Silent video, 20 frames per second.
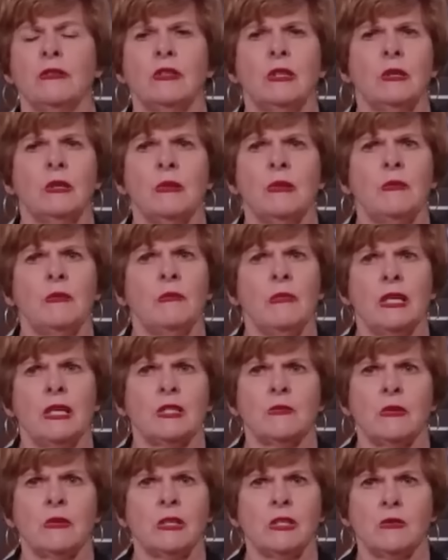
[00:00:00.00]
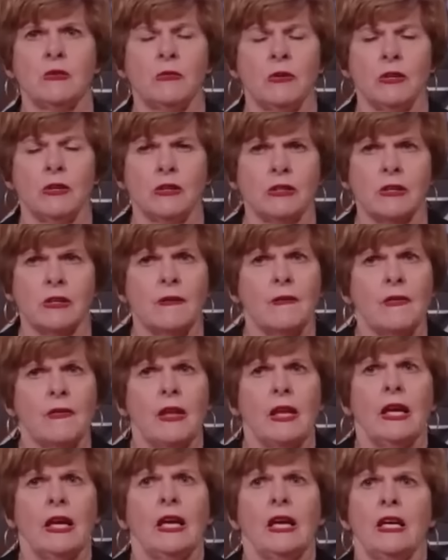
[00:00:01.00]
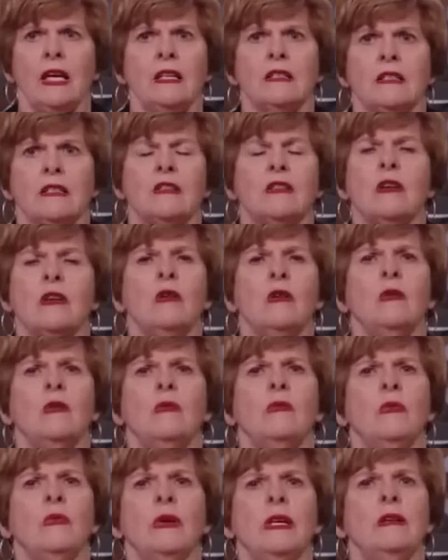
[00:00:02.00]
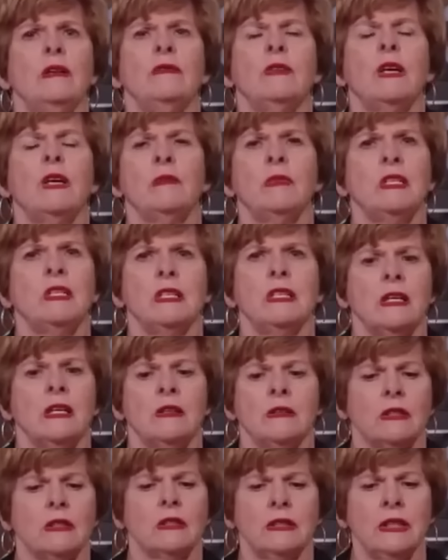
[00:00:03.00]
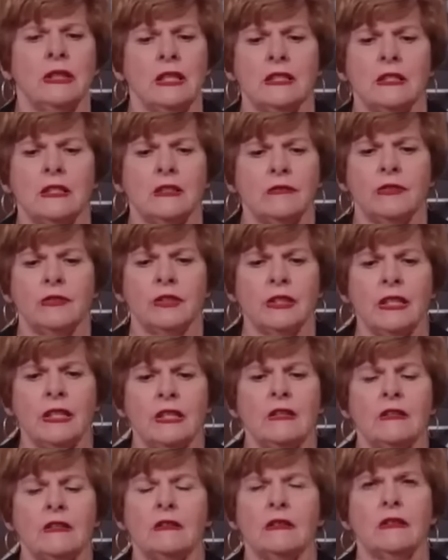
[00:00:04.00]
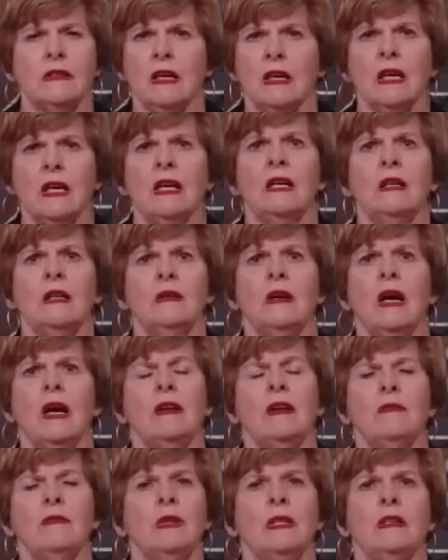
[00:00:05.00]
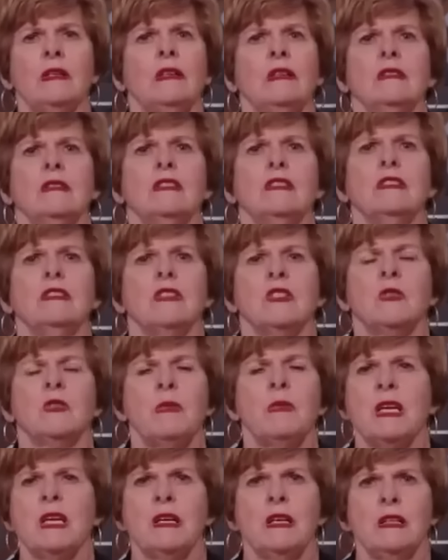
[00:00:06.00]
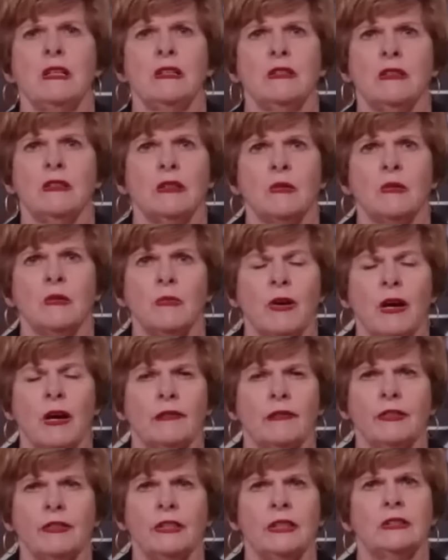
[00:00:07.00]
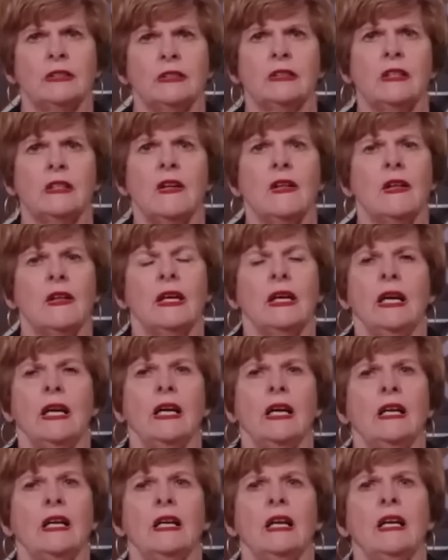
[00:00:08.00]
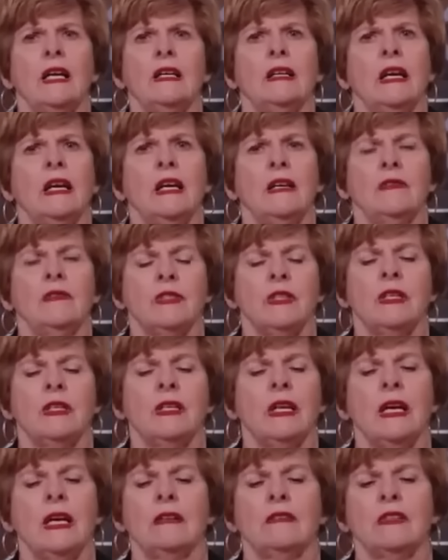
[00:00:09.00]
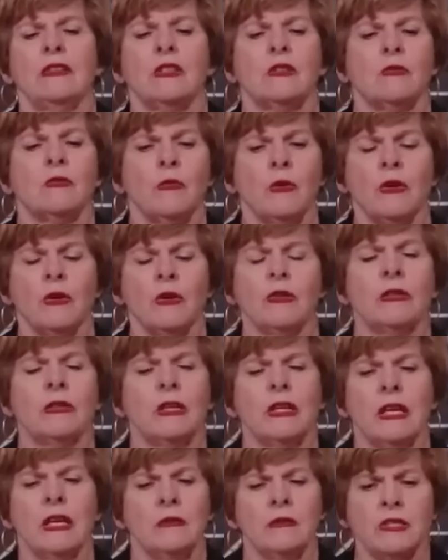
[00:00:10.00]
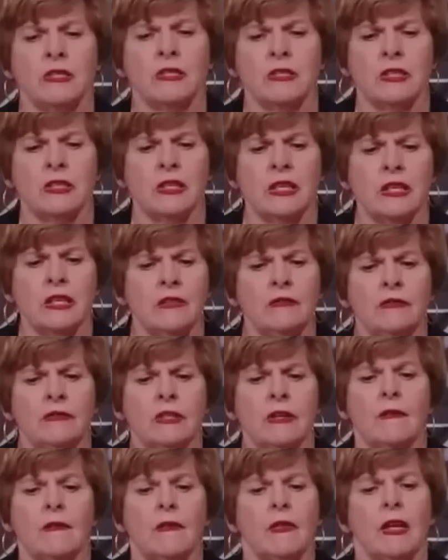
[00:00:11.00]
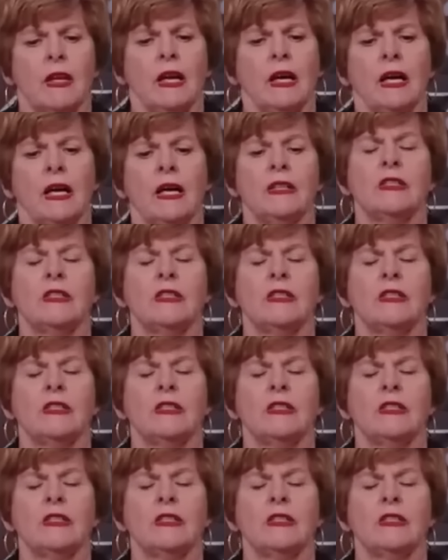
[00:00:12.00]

And the Lord says there is a those in the prayer movement are going first because some of them stood in my face, says the Lord, and brought uncleanness and mixture before the throne.